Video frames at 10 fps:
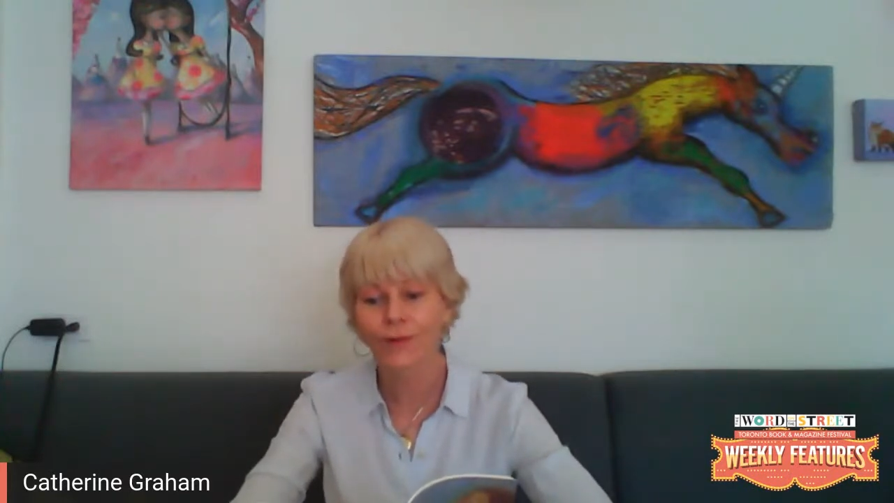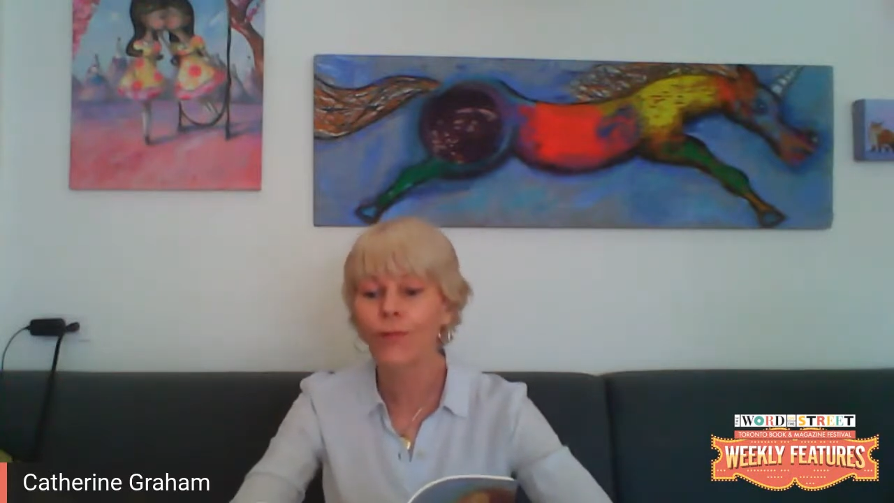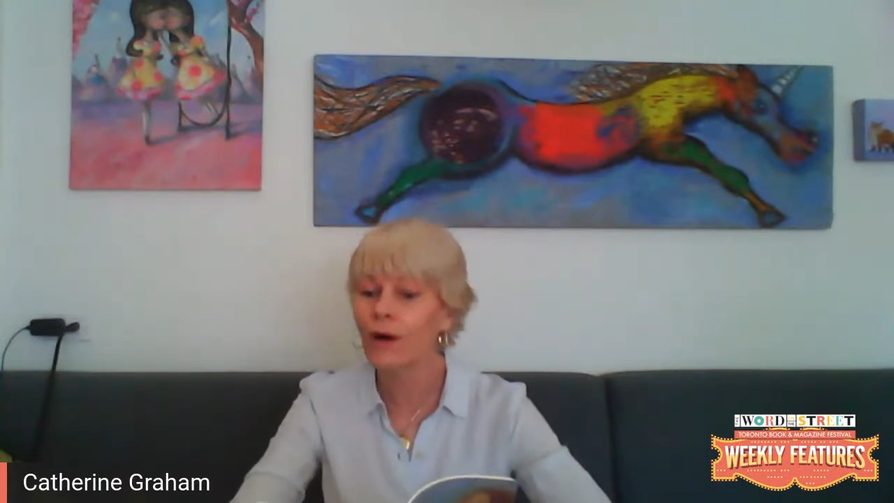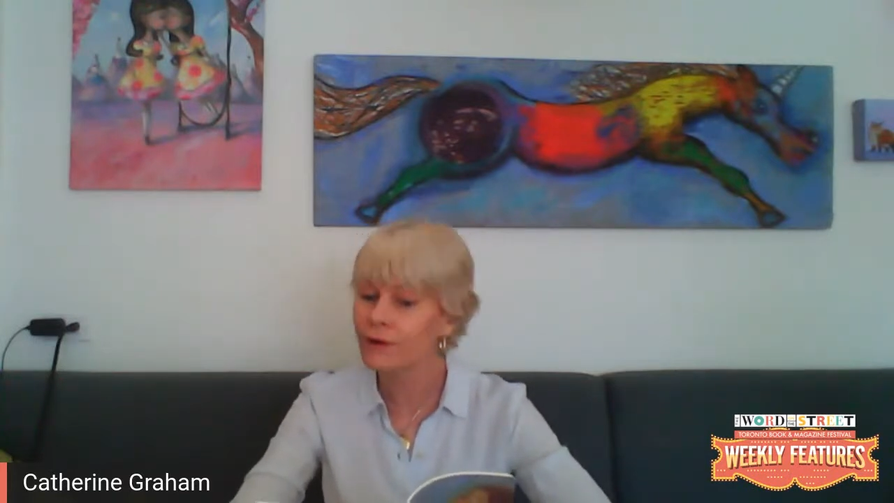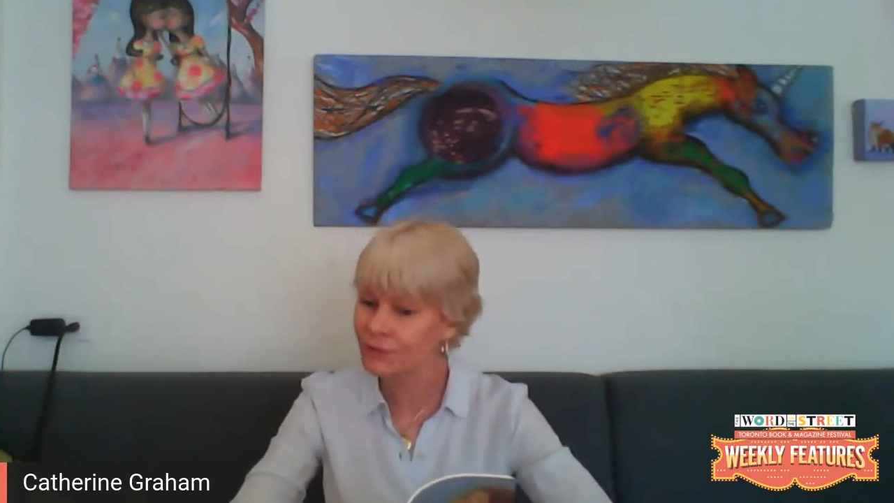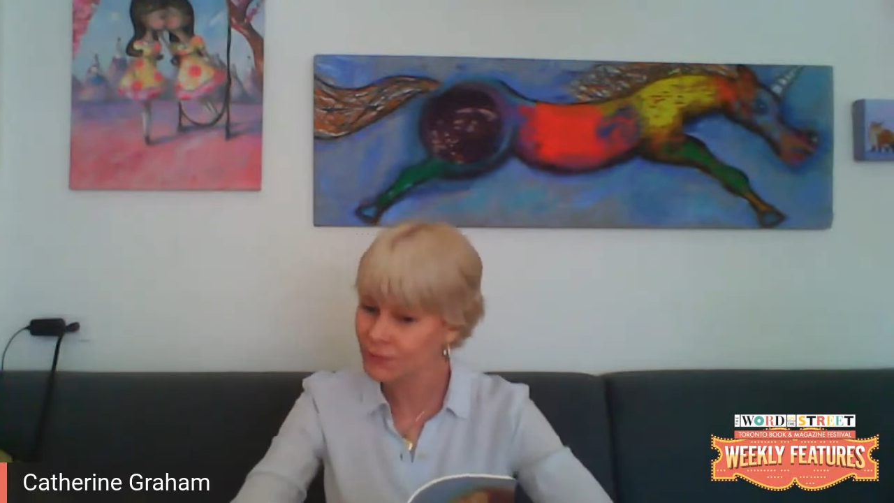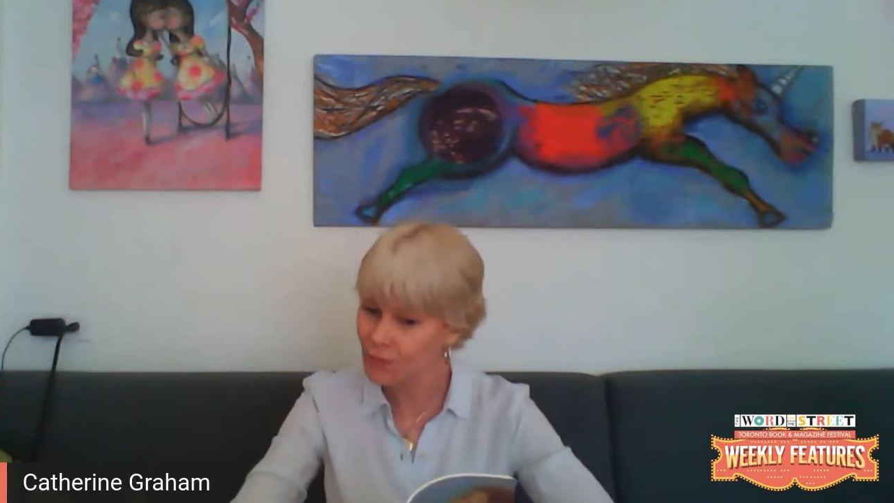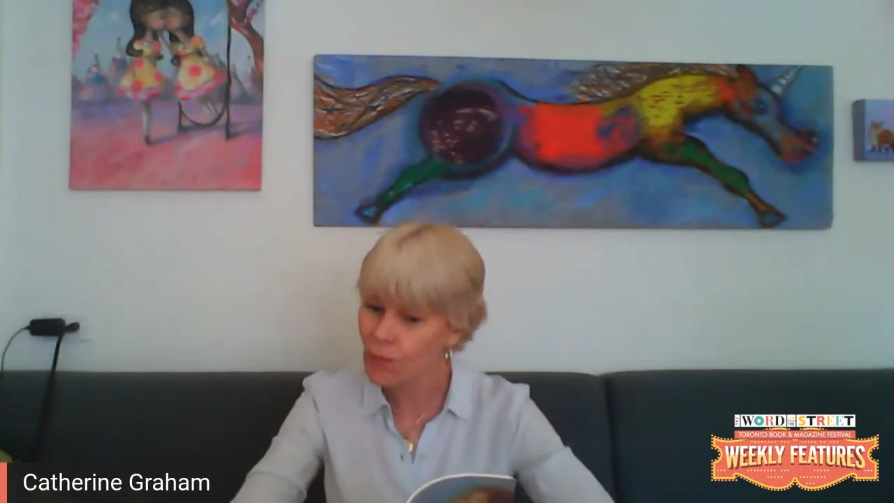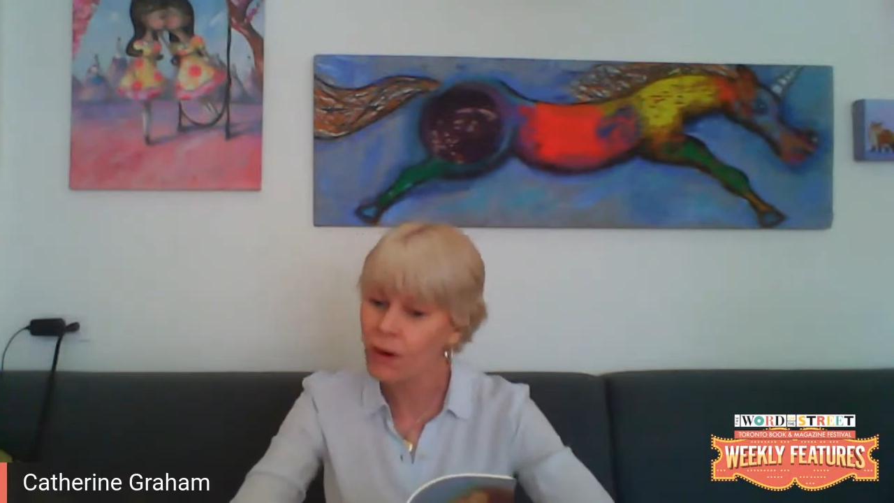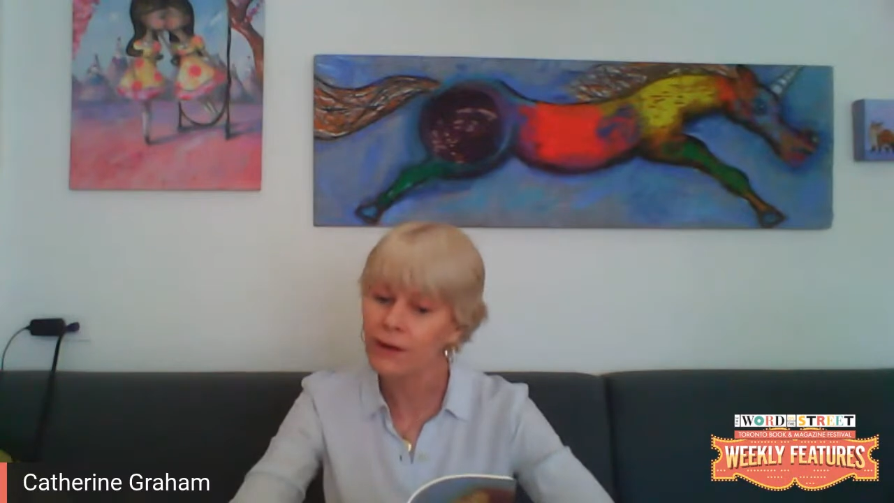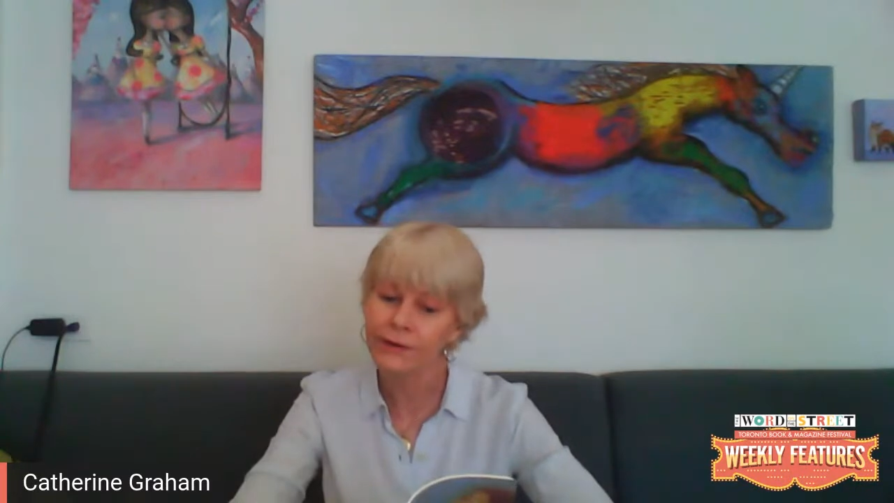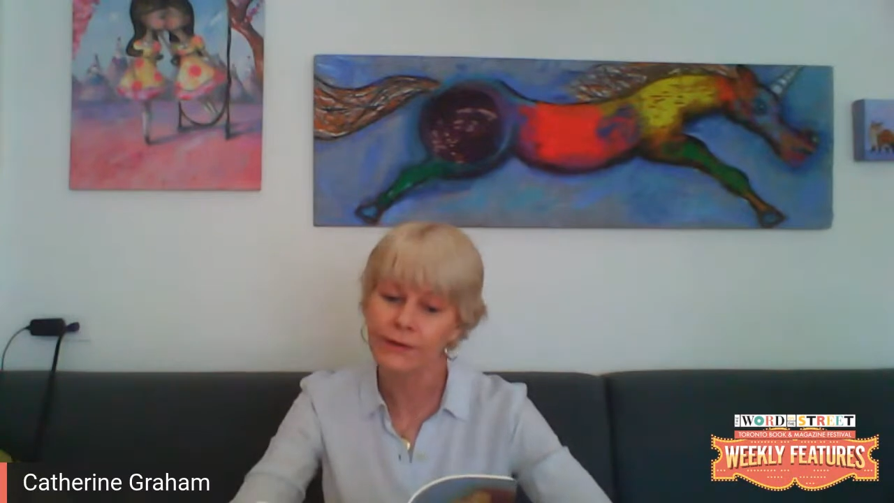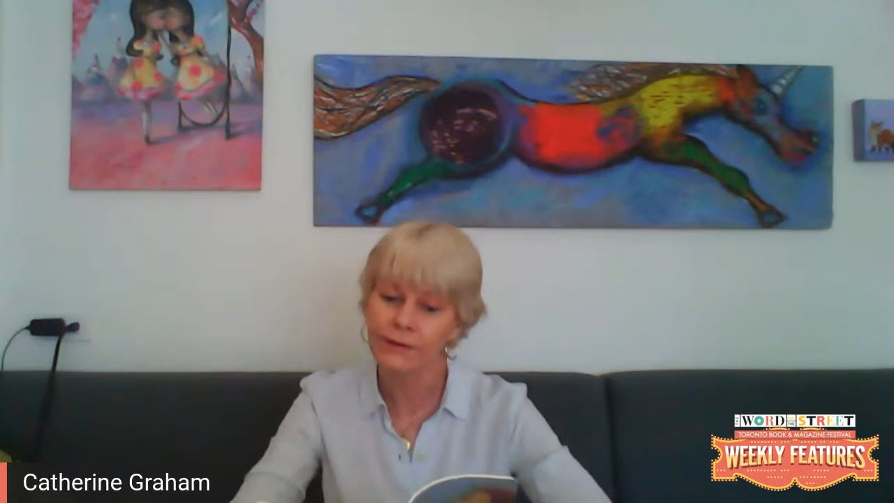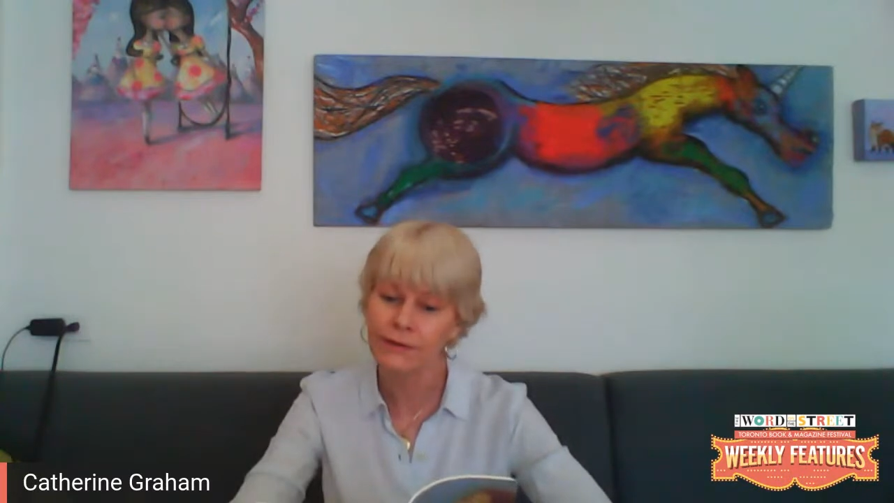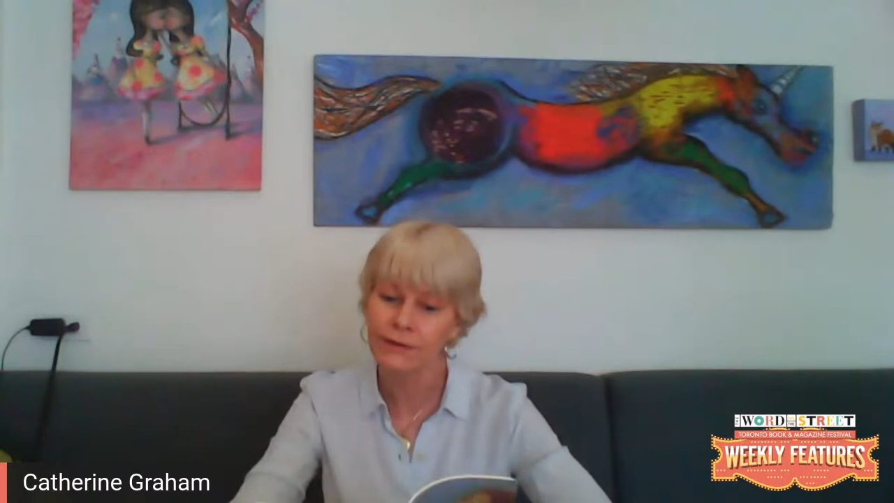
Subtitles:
walk through water,